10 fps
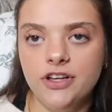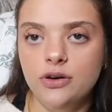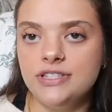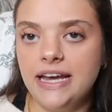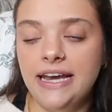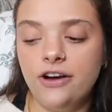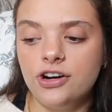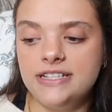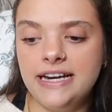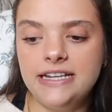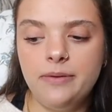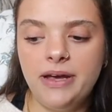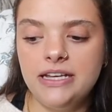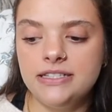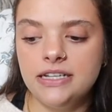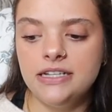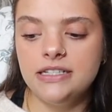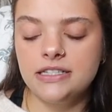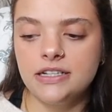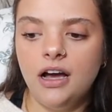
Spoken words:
those I ate on a day-to-day basis.